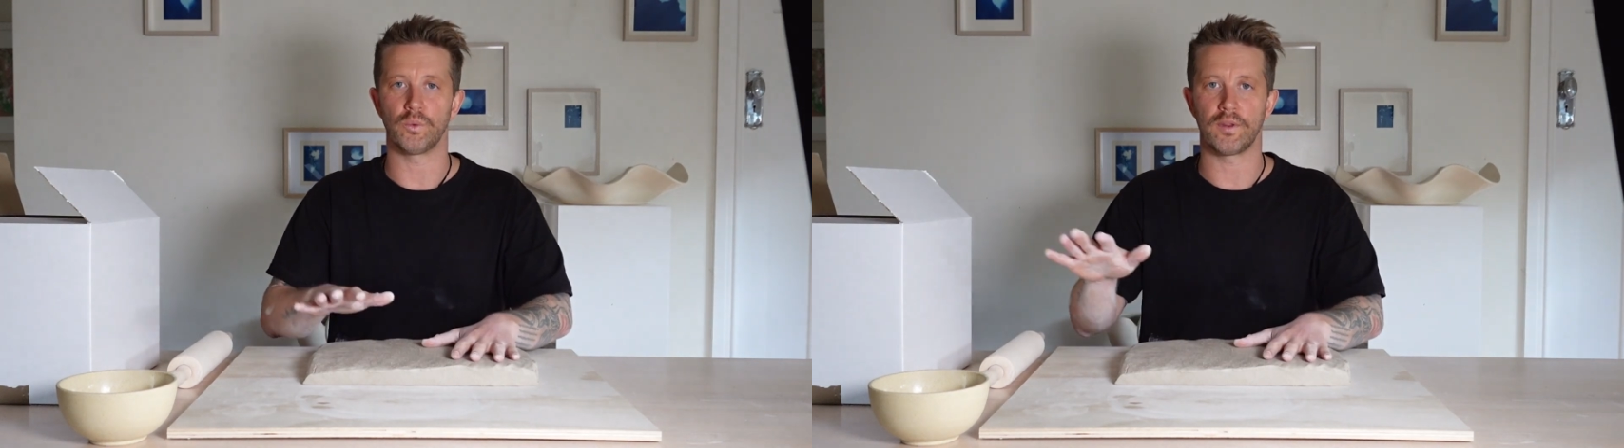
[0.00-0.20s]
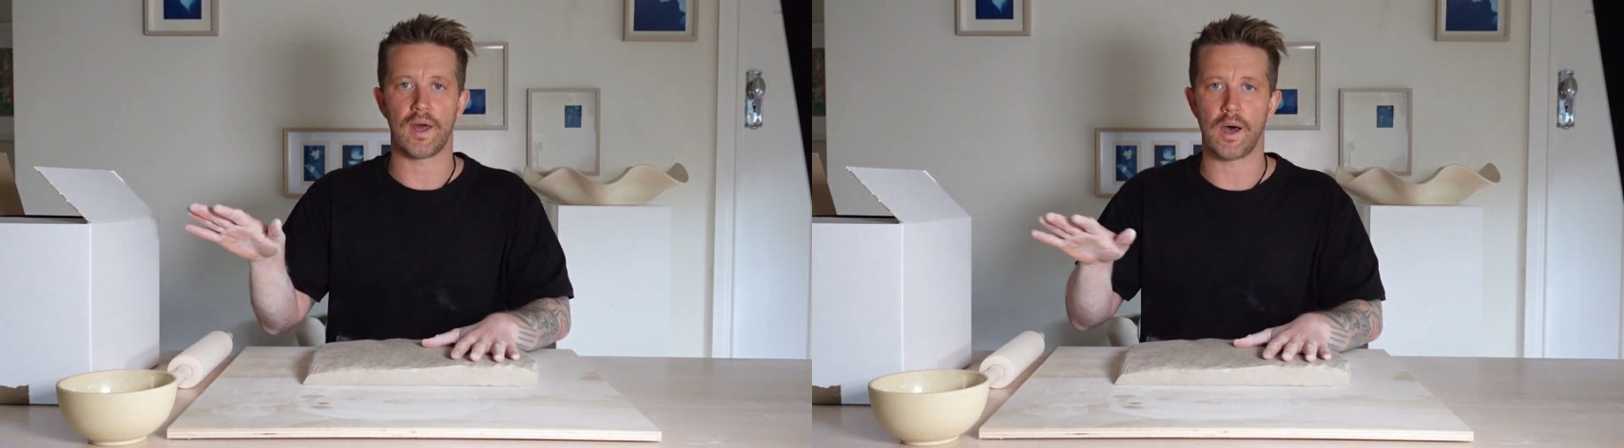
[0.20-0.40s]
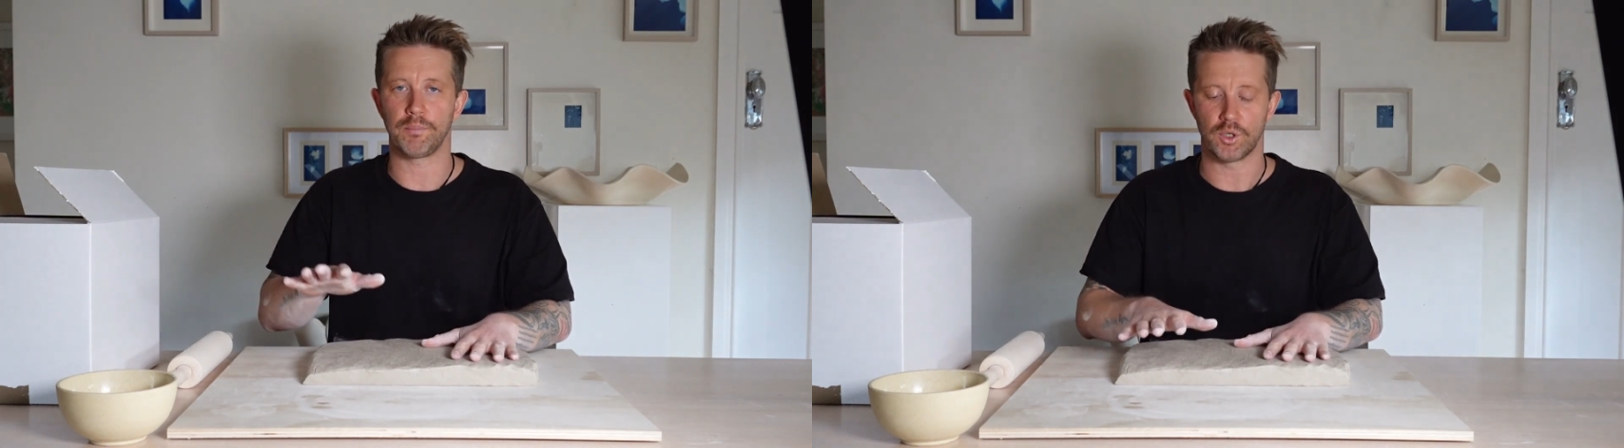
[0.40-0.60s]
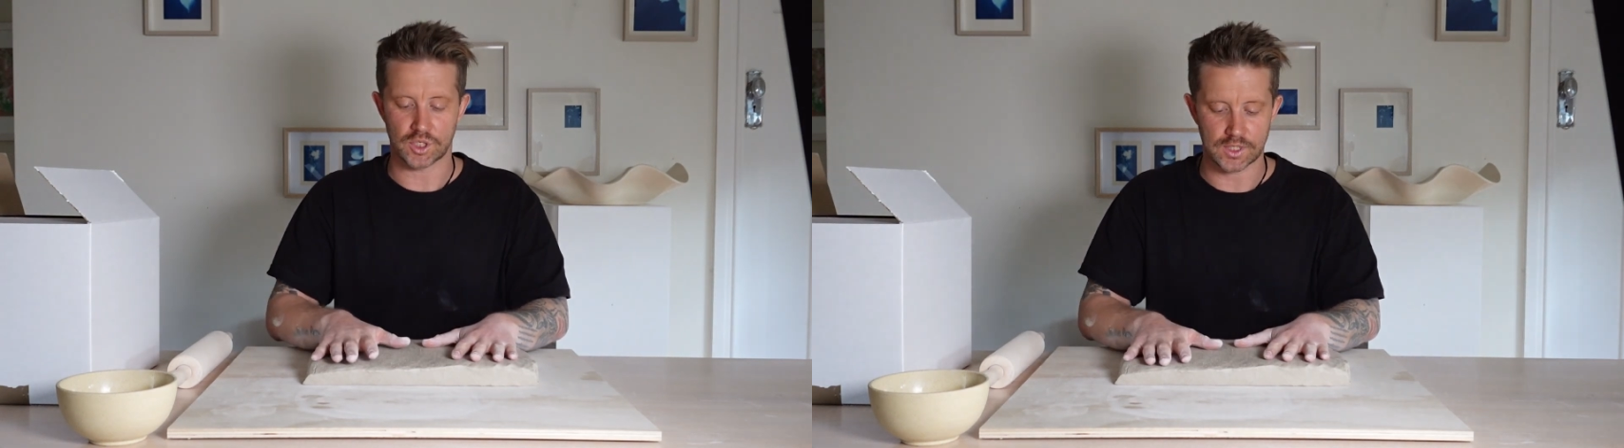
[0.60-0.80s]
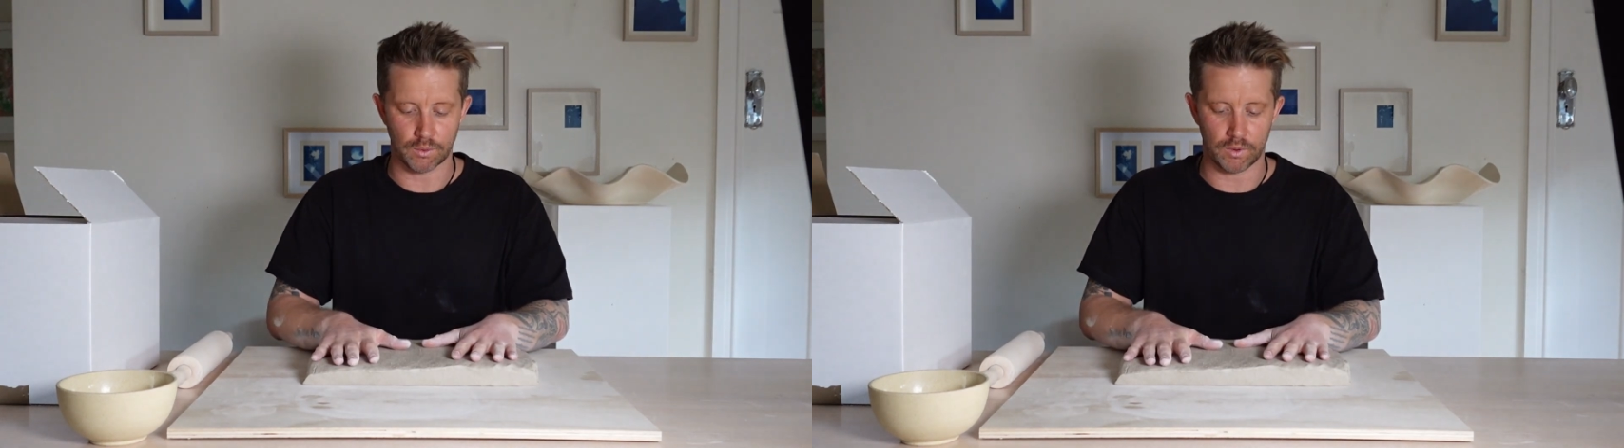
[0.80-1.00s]
without
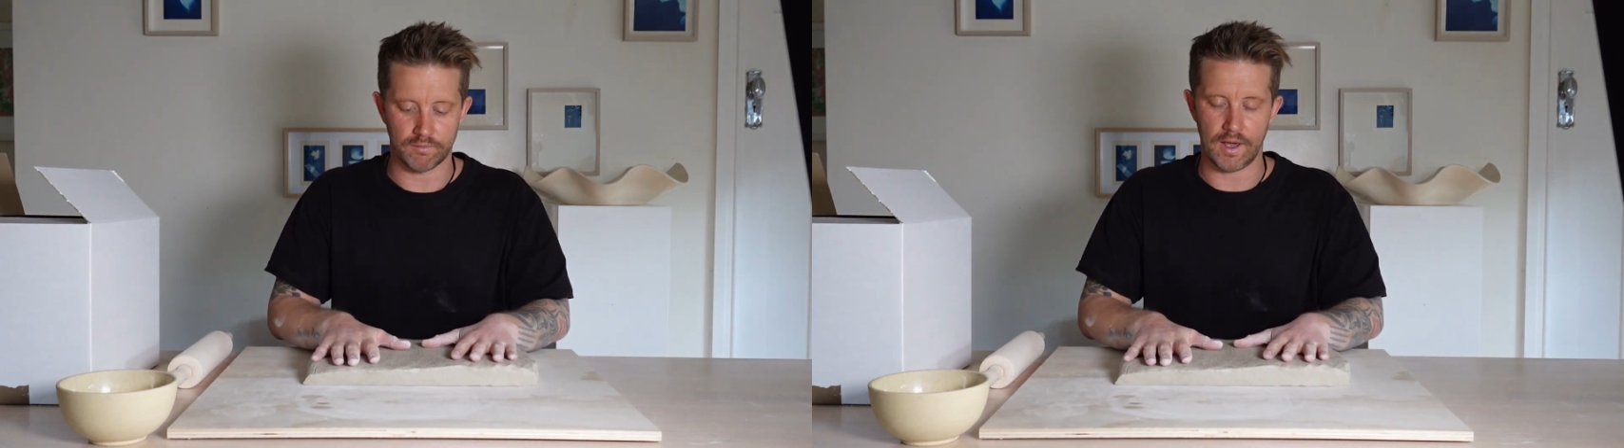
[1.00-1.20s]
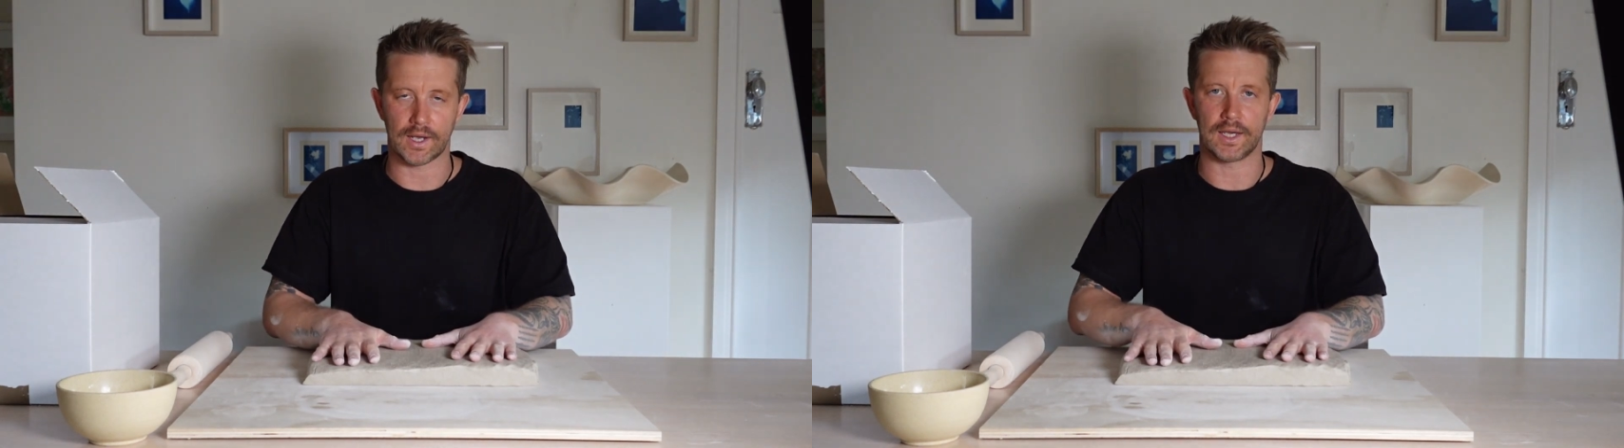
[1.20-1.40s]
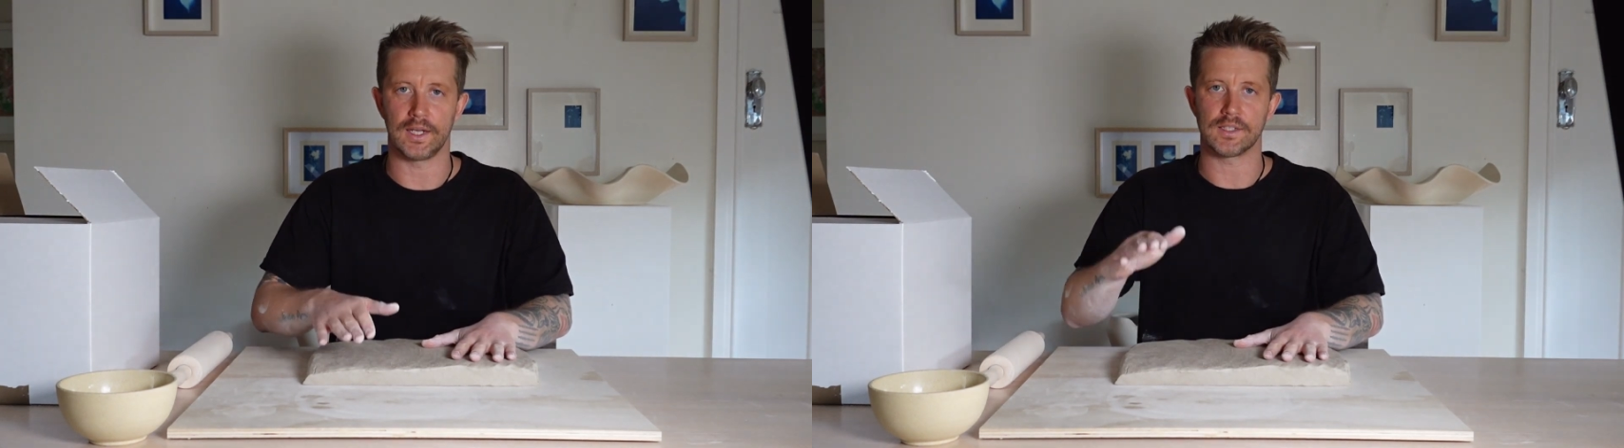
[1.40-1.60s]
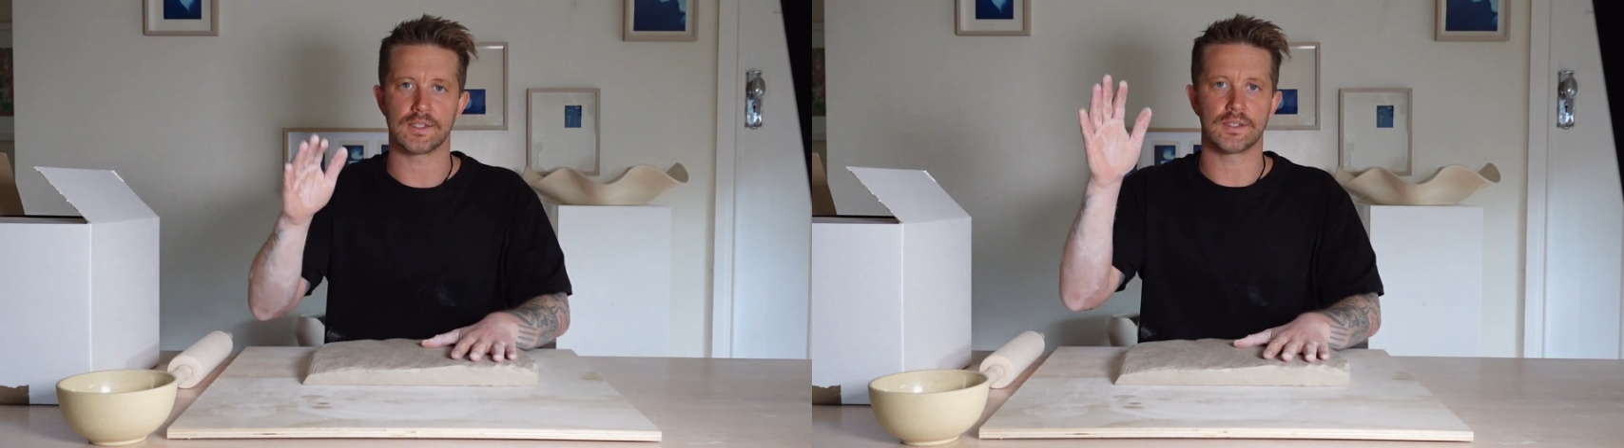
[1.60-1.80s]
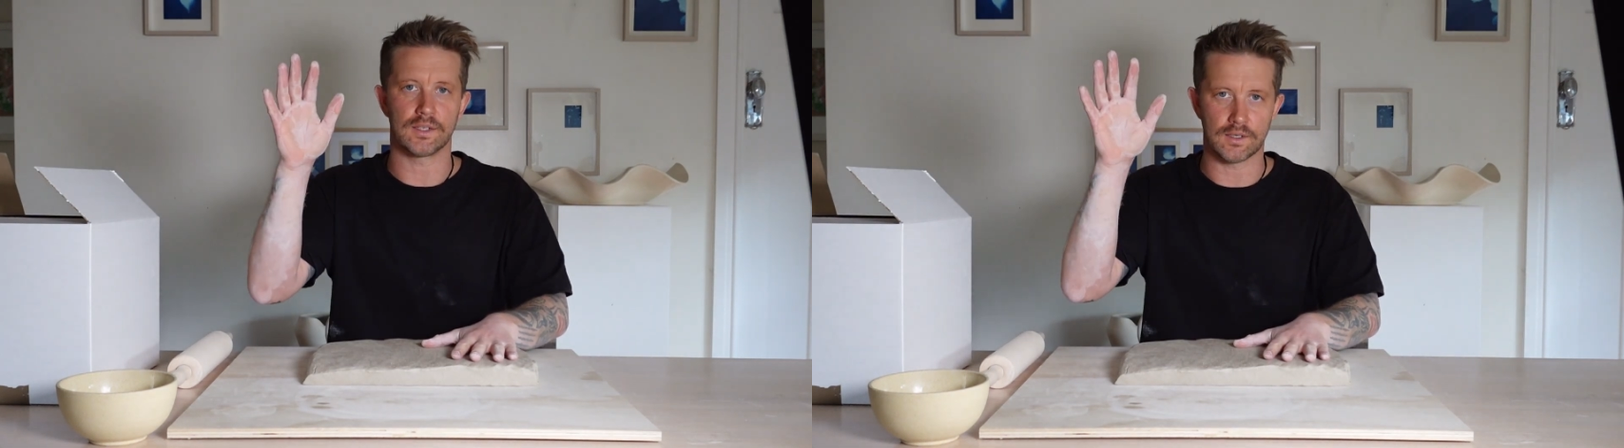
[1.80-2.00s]
purchasing one of our
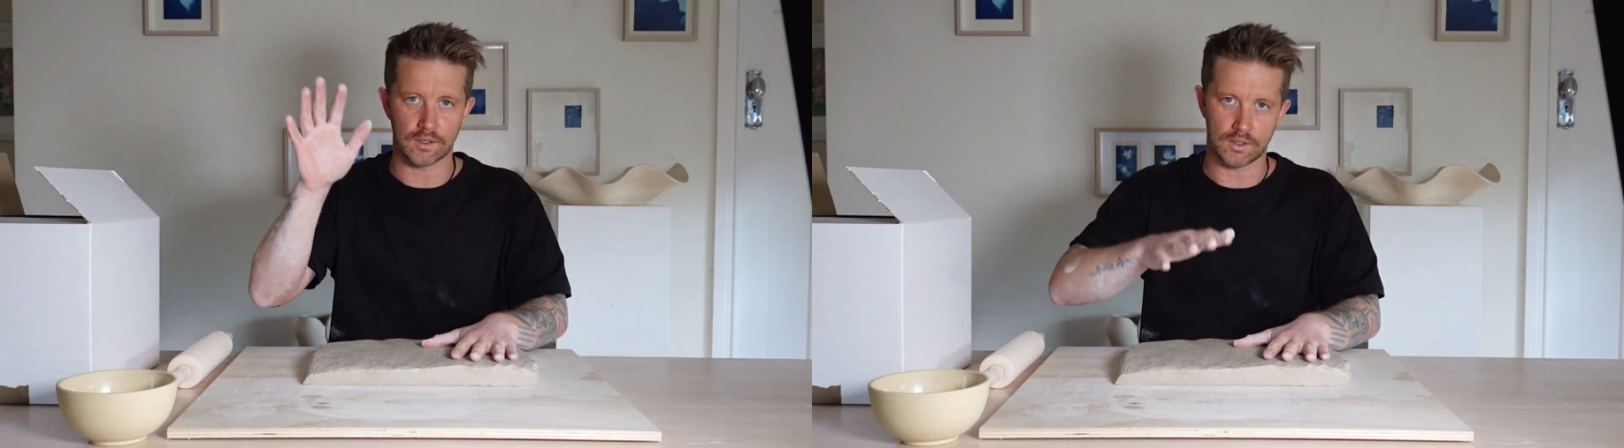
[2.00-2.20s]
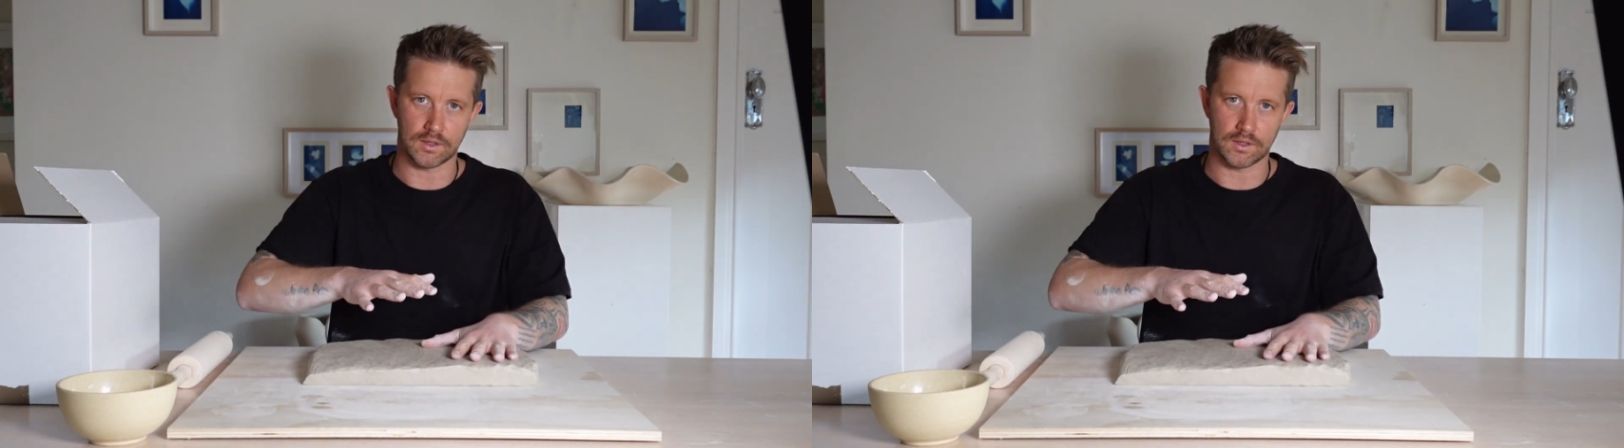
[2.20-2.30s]
kits,